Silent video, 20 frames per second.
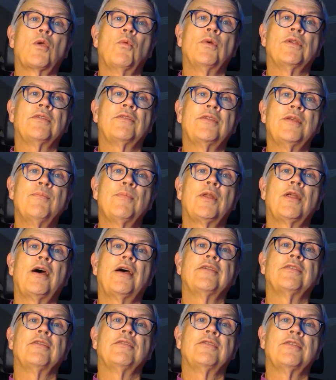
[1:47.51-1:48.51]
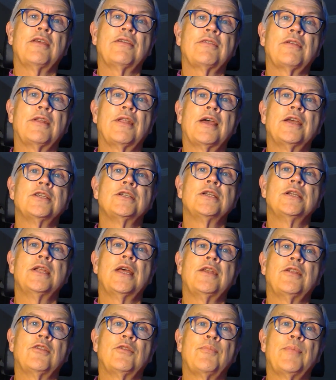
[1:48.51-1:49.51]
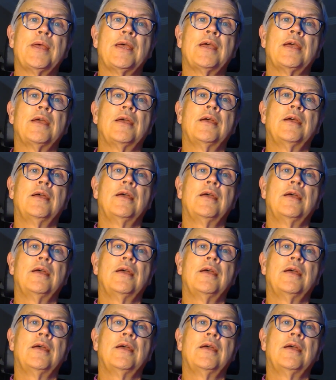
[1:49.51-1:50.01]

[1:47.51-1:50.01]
which symbolizes desolation and despair.